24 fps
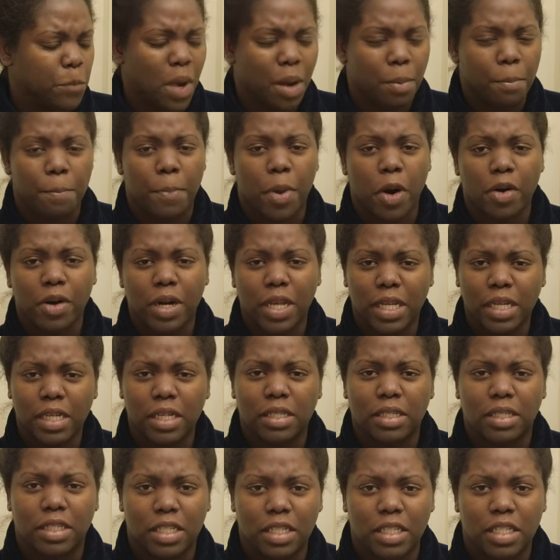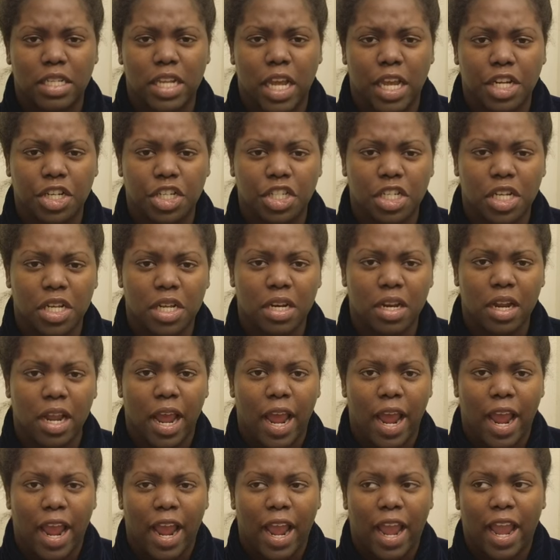burning
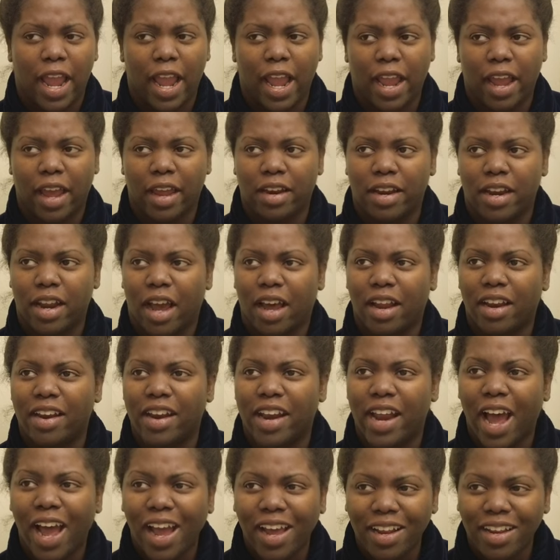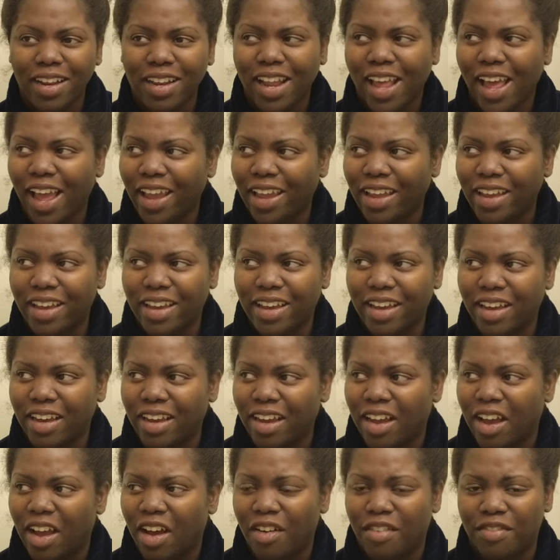sensation, and not like
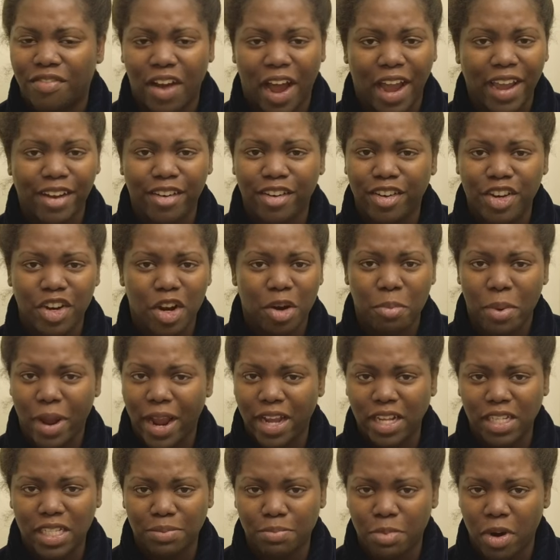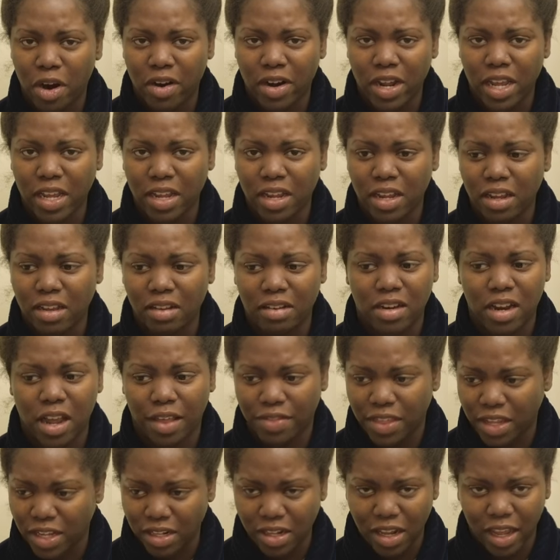fire in your pants burning,
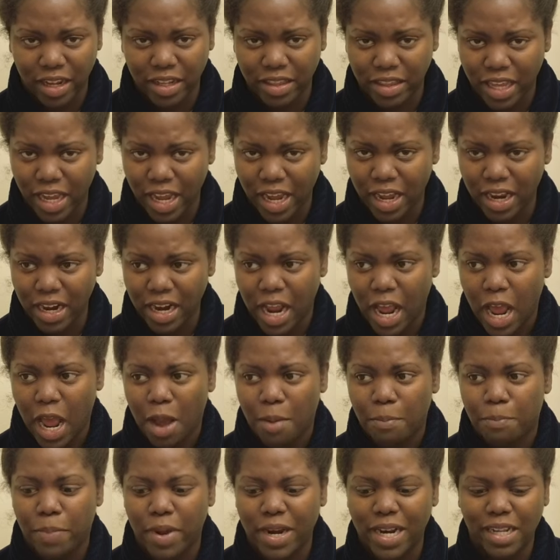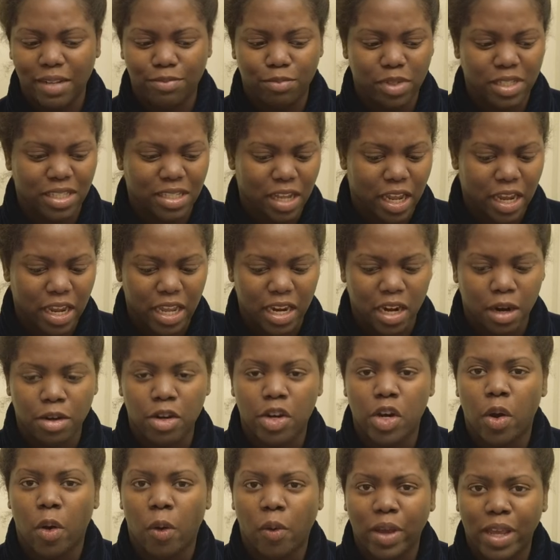nothing like that, but it was like an
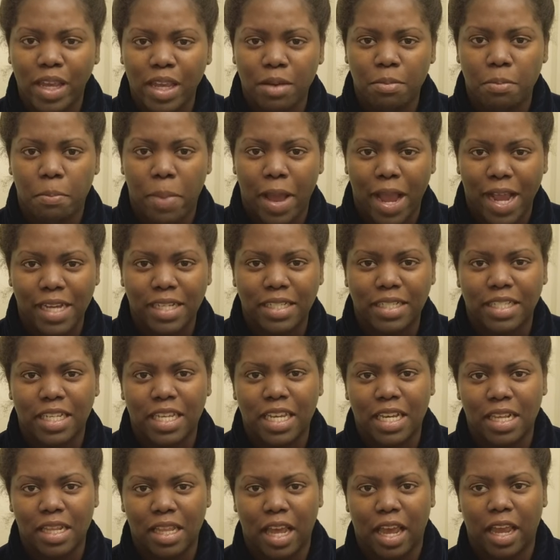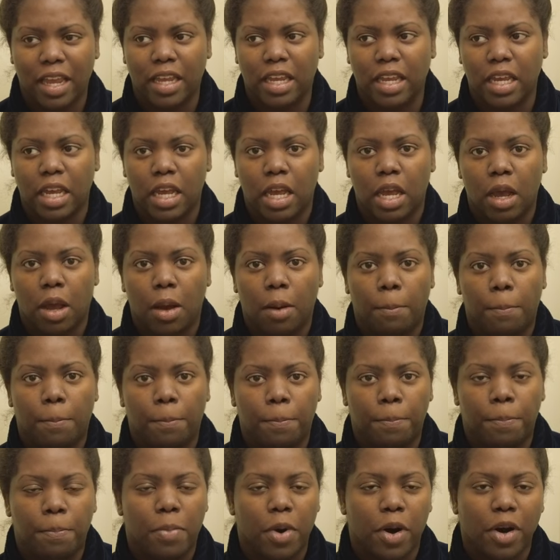annoying, pesky, like
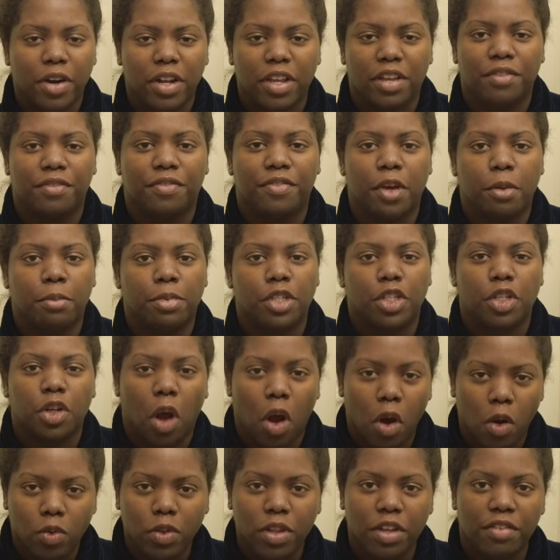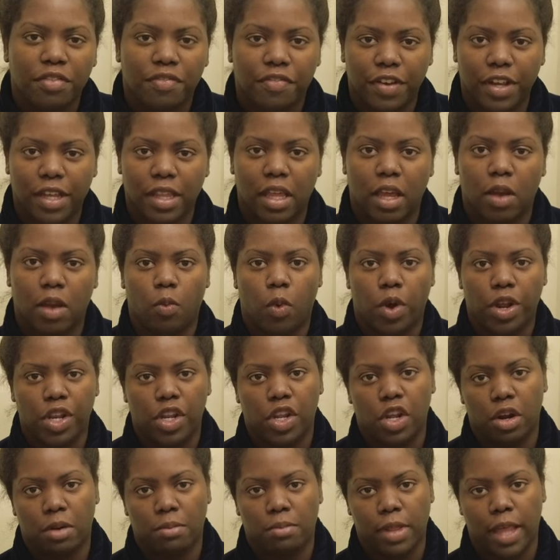burning feel, but you only feel when
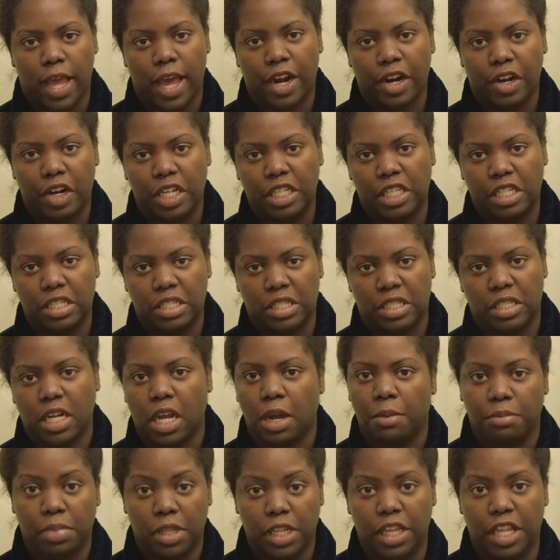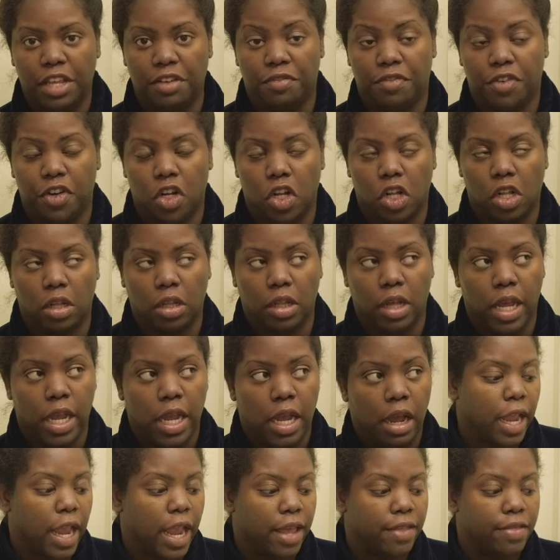your bladder is completely full.
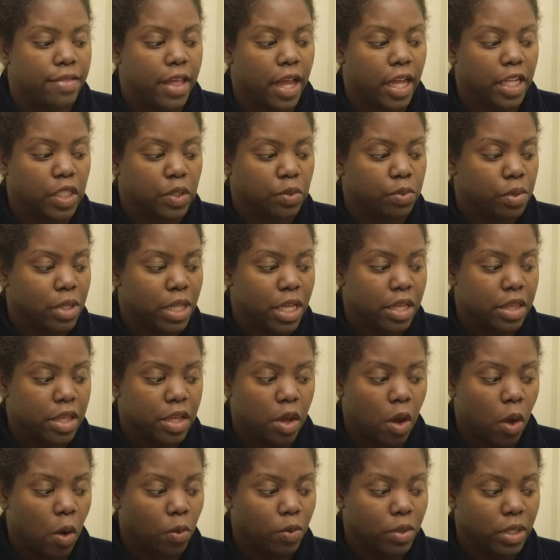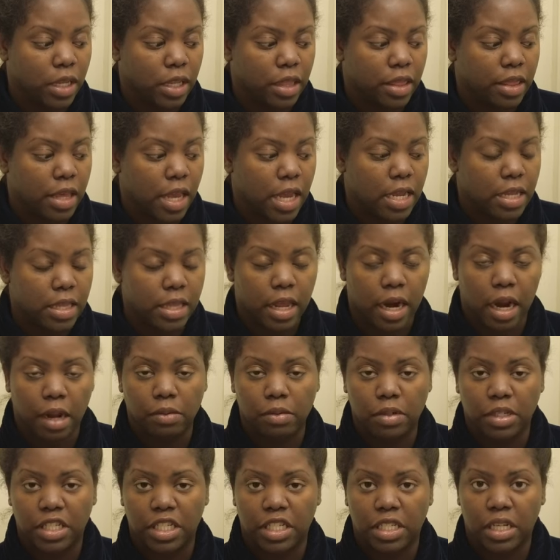And that's really the only thing that I
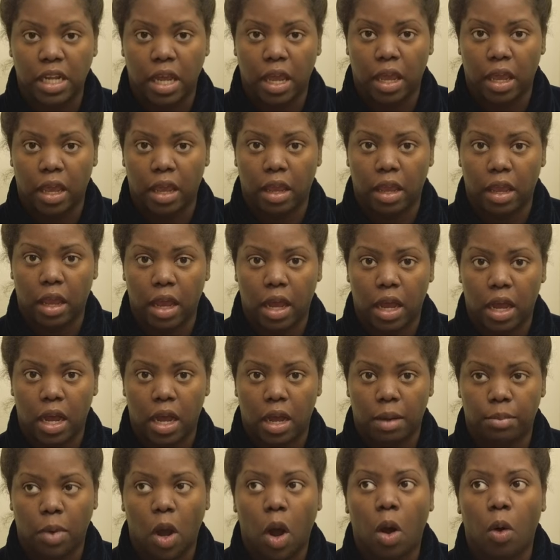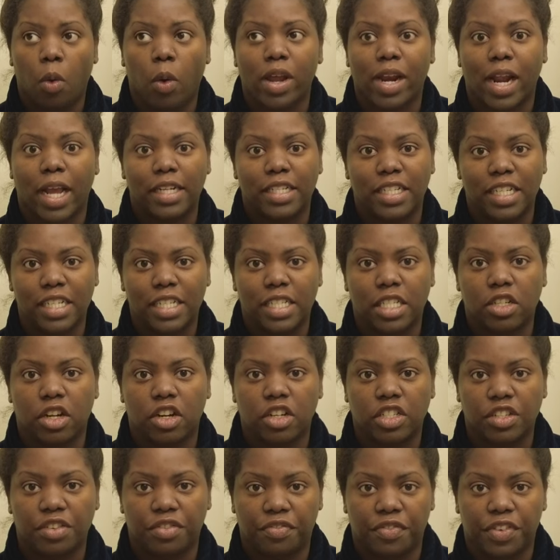would say. Oh, and I did
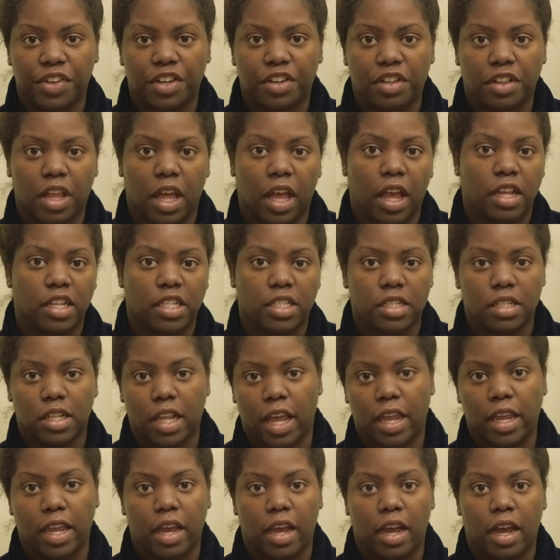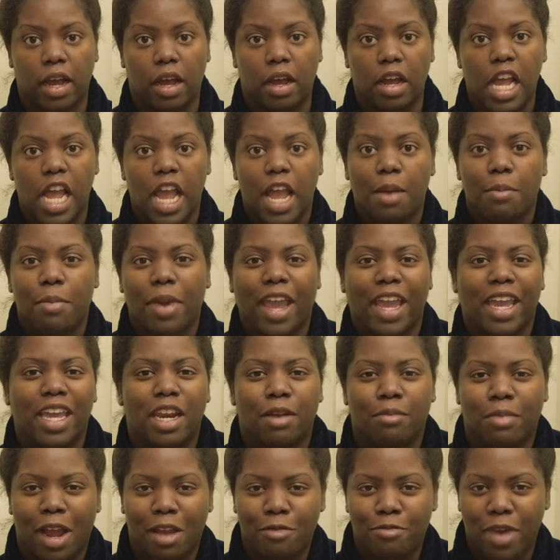start to feel like pain
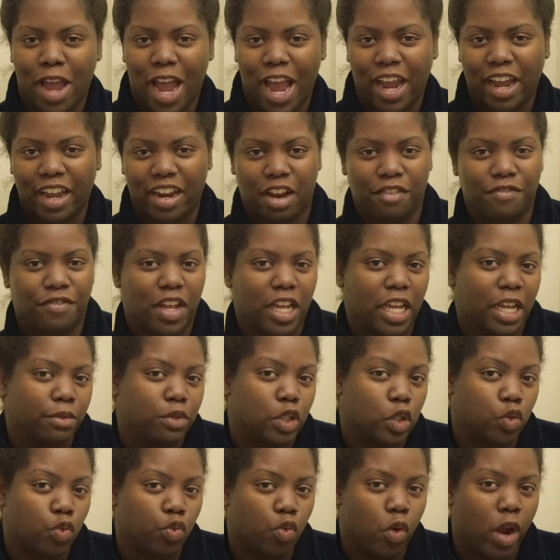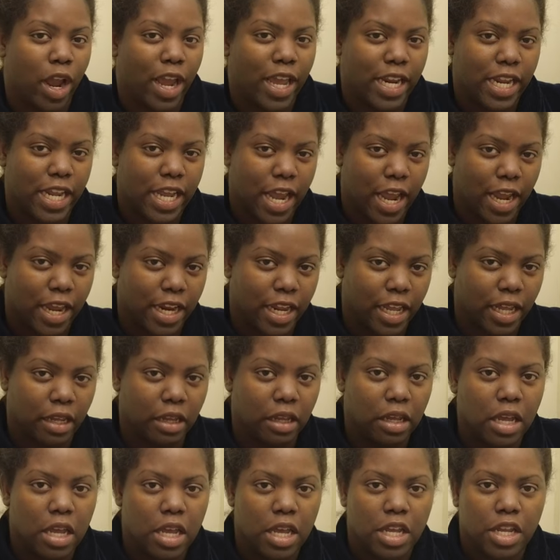in my back, and I felt like it was radiating,
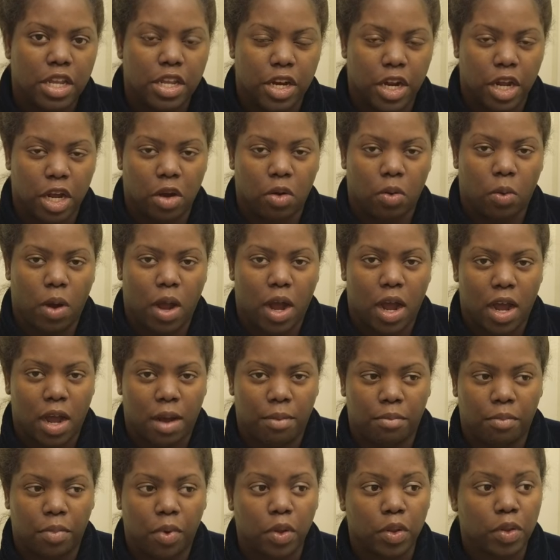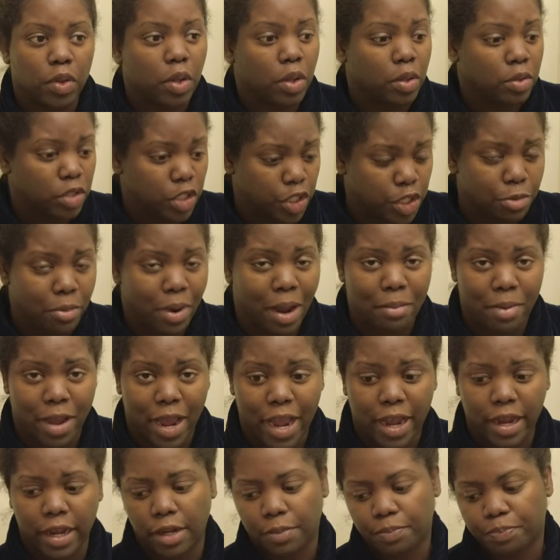you know, to my
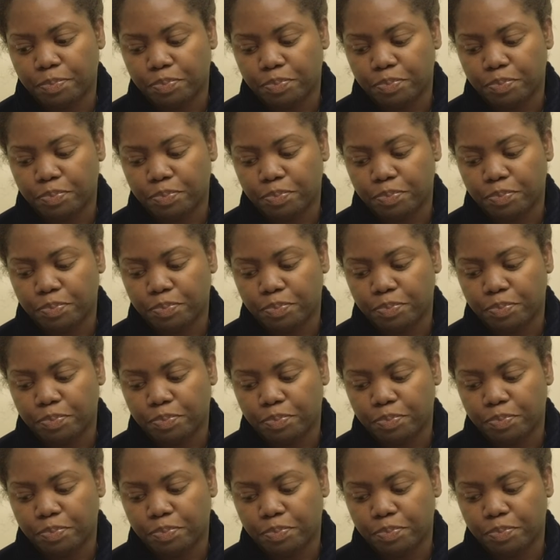back.